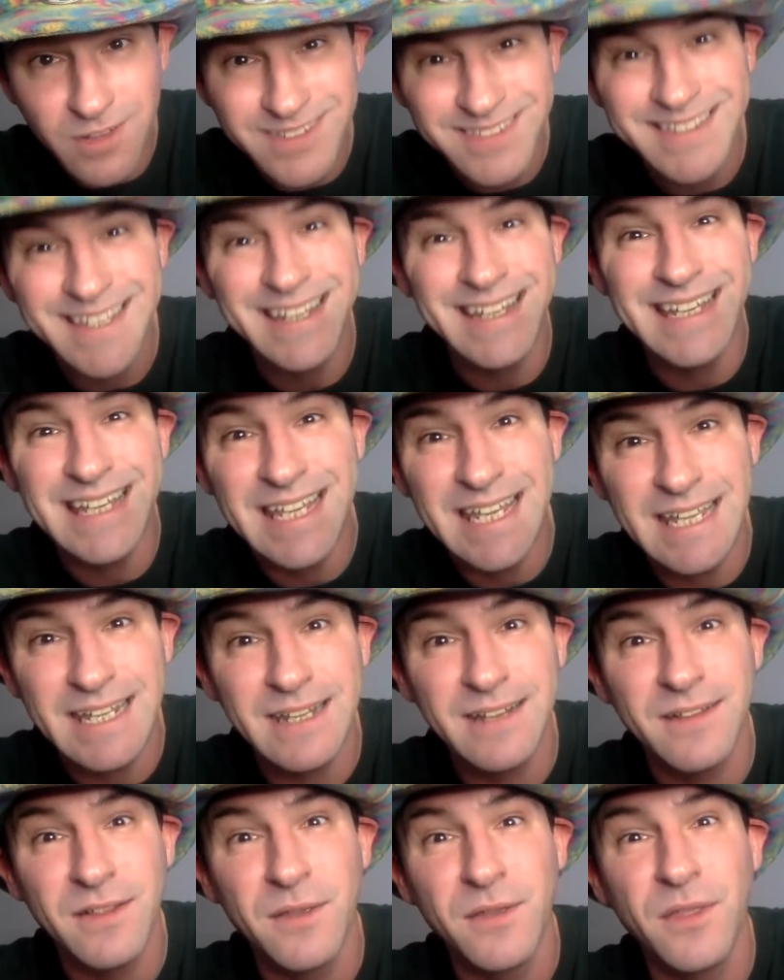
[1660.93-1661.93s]
to eat
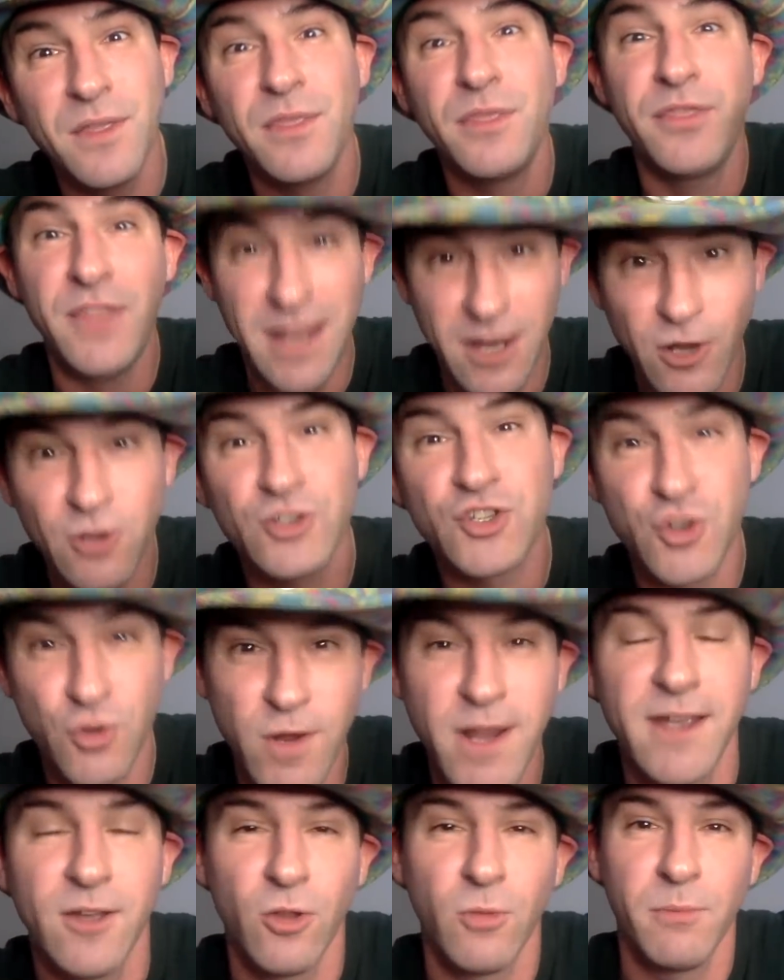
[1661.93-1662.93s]
their
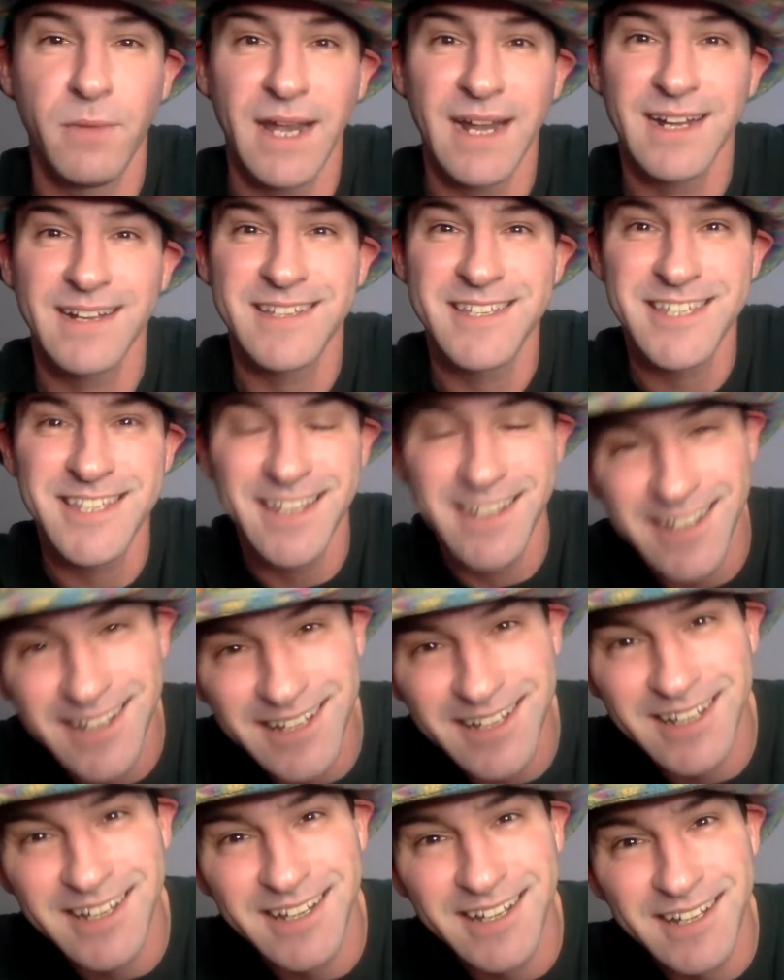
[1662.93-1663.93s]
trail mix.
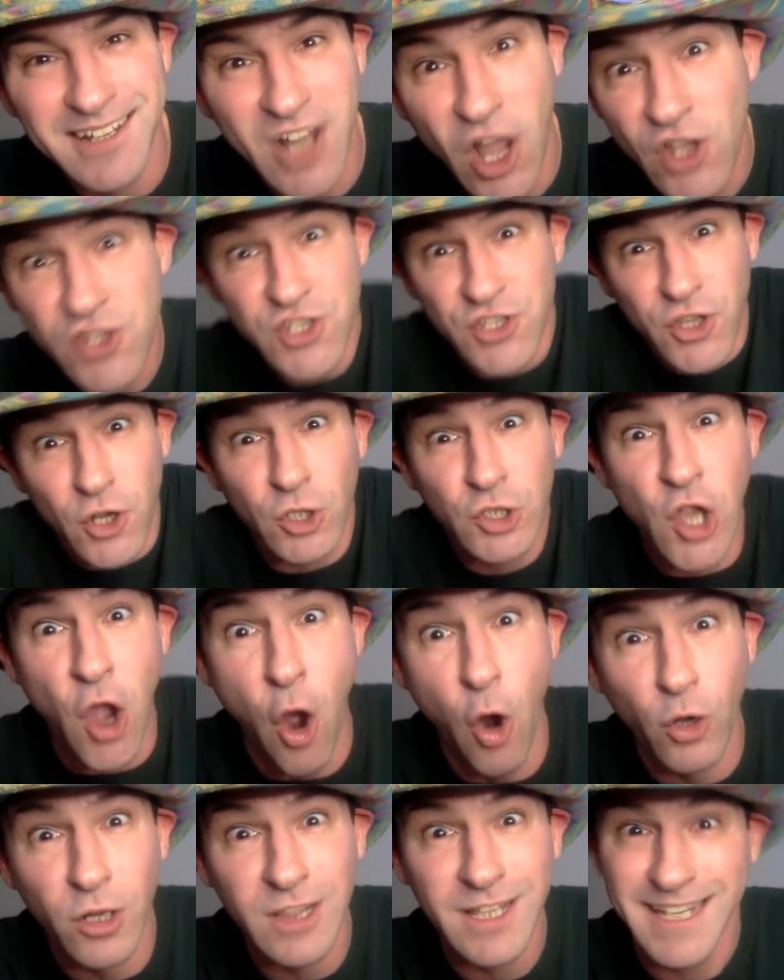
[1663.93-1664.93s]
Because they're
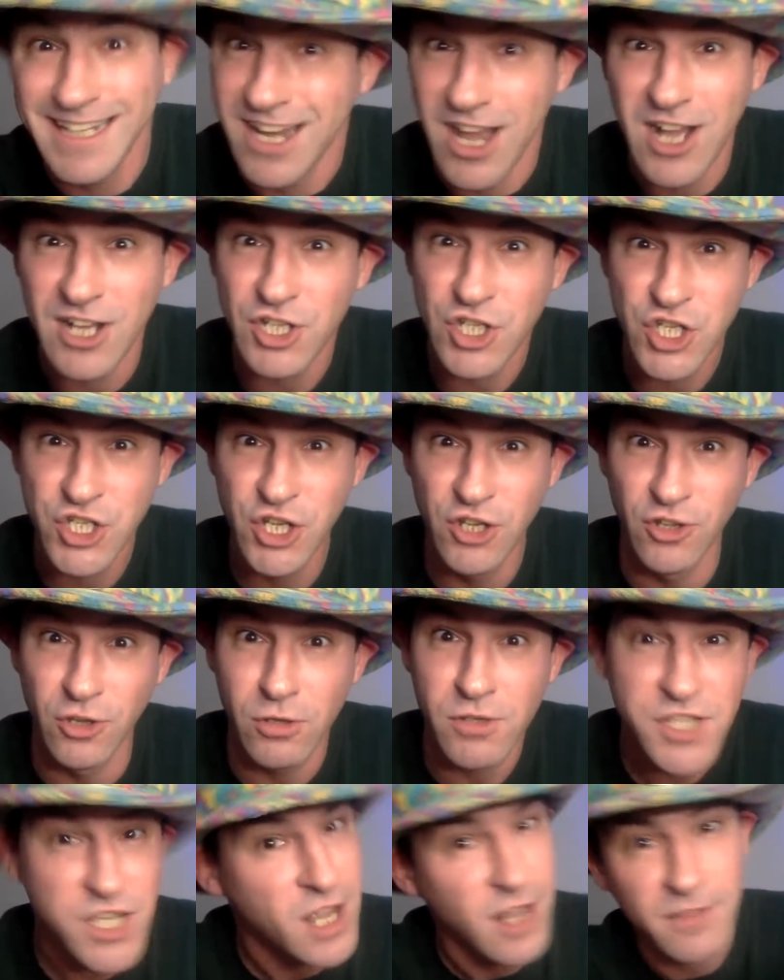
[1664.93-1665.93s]
totally not
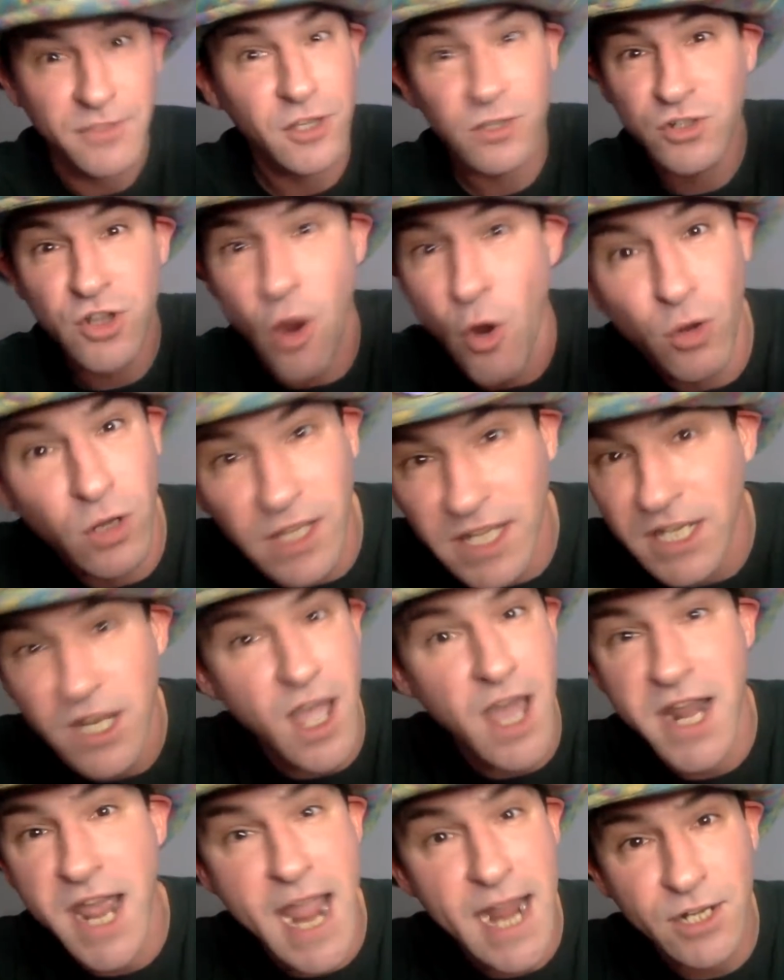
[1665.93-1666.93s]
shills. They're totally
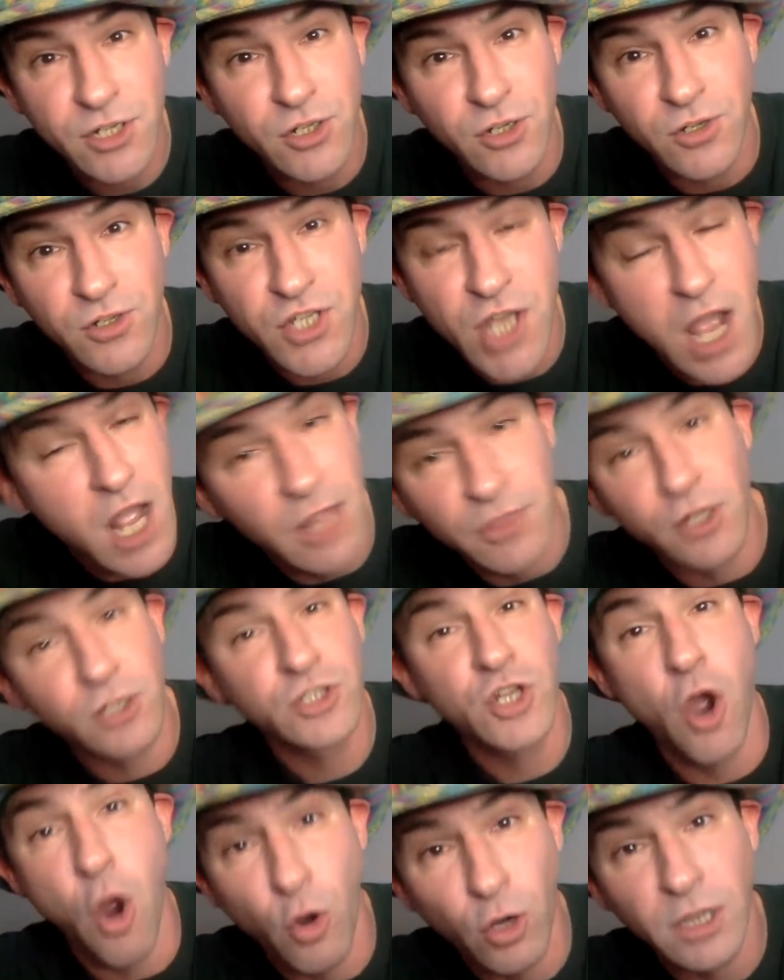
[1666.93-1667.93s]
not actors. They're
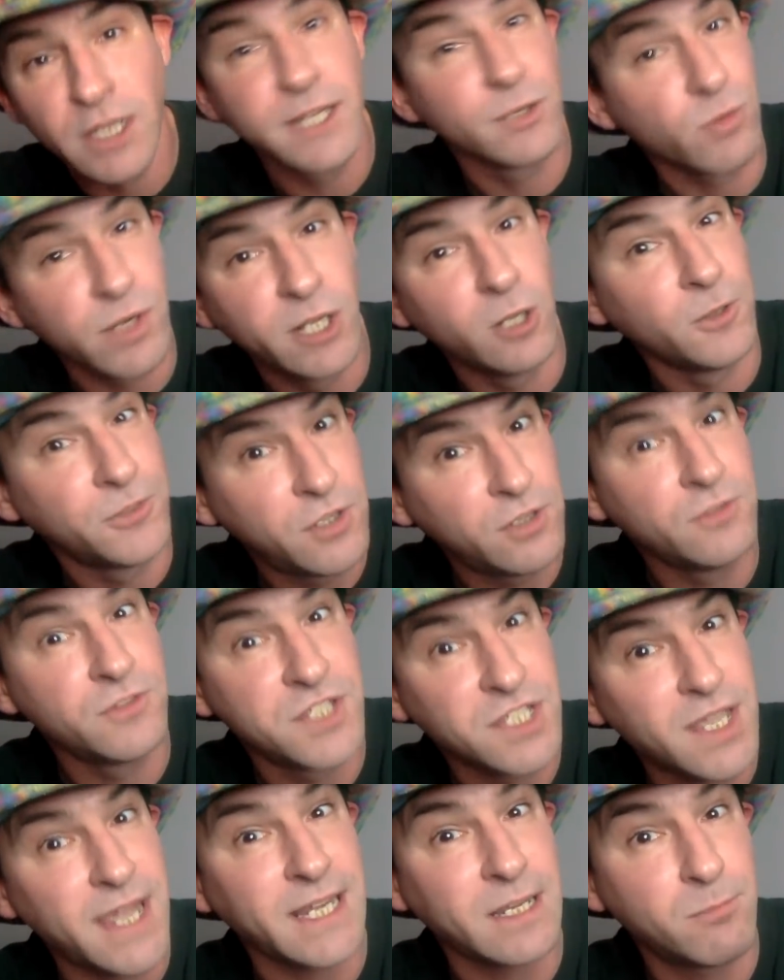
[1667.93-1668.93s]
totally real
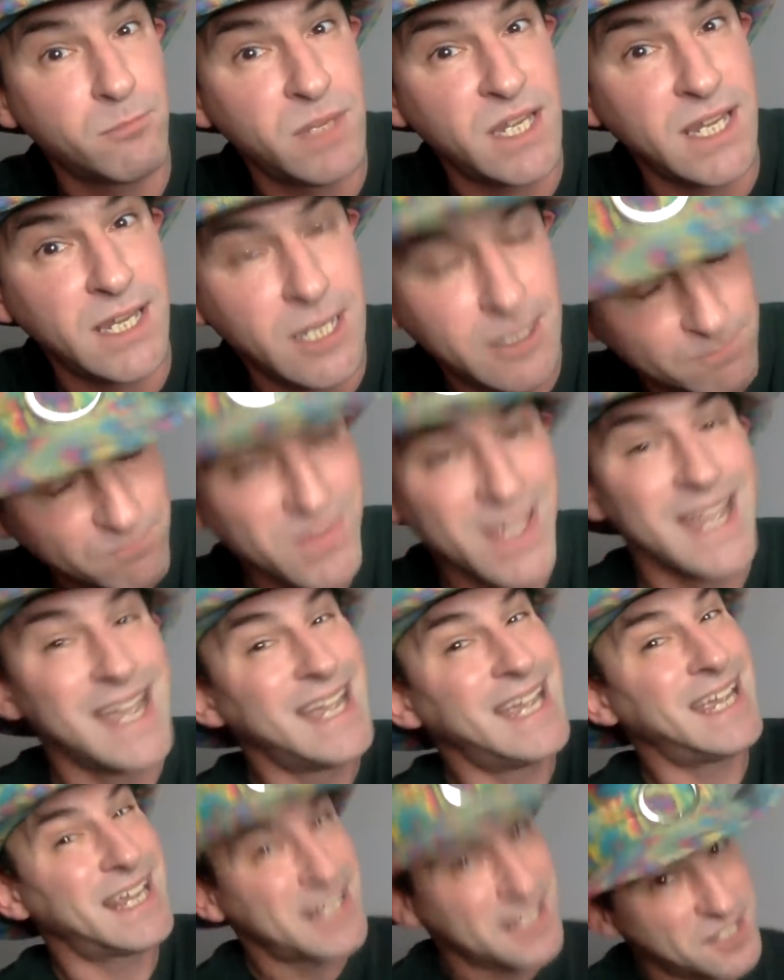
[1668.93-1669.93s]
dudes like me.
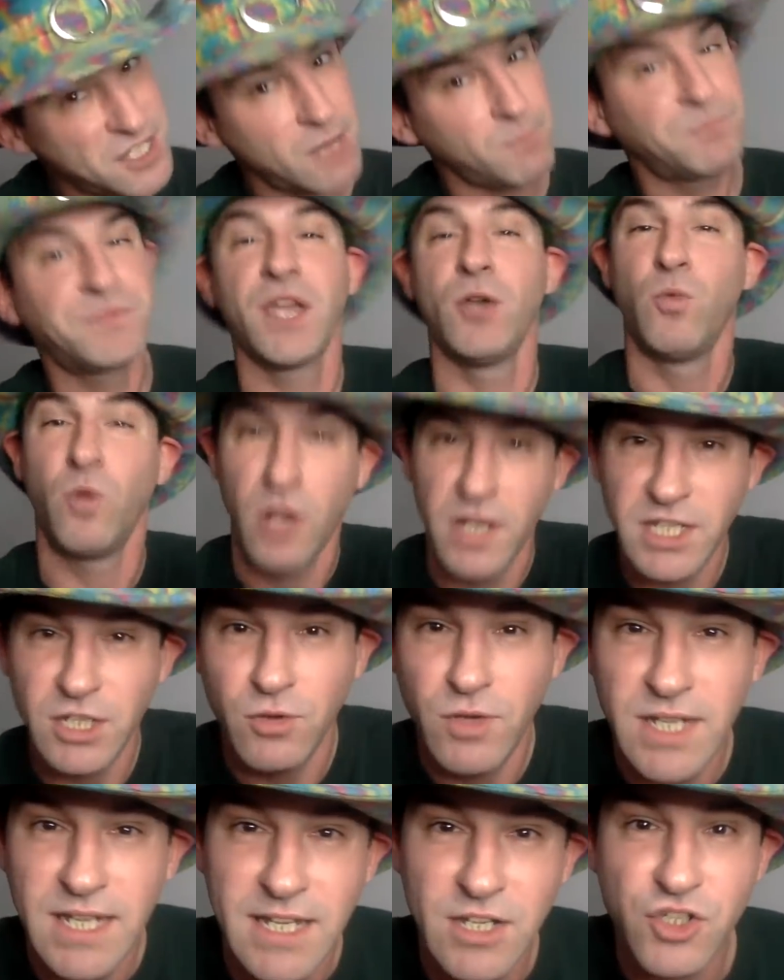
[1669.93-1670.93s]
Except they want
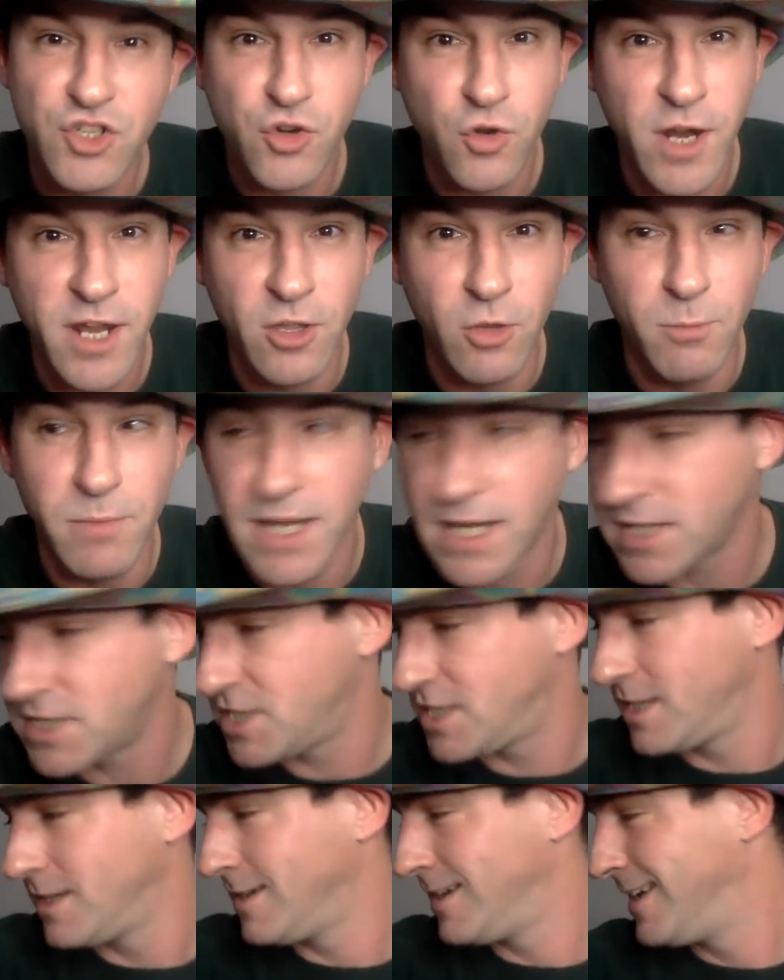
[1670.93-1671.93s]
you to eat trail
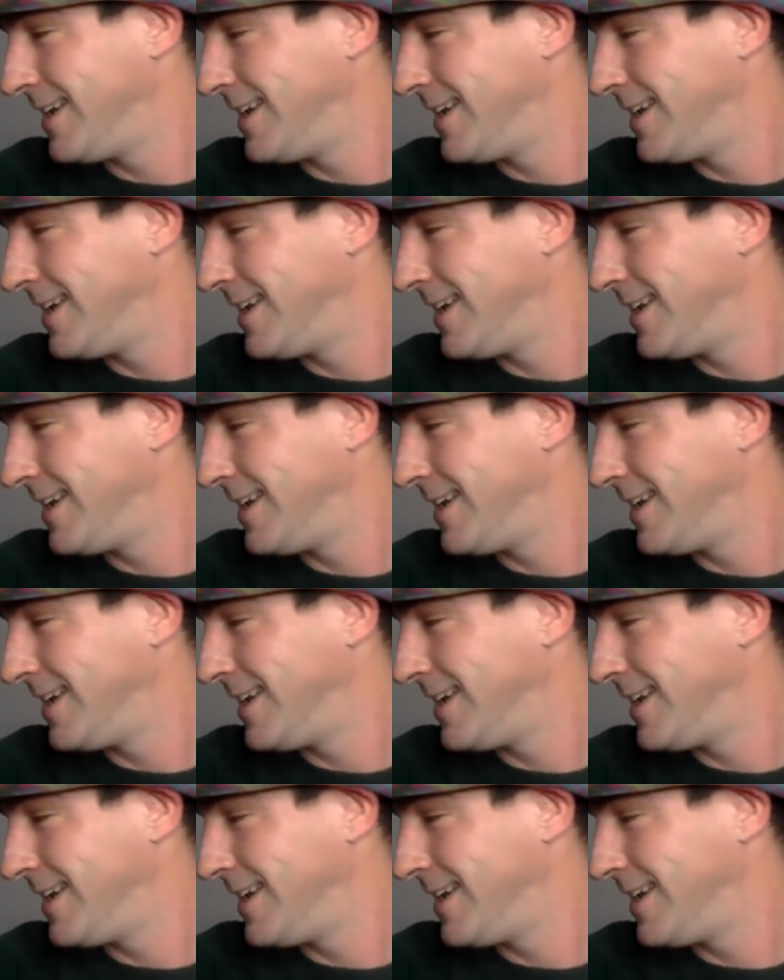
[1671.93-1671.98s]
mix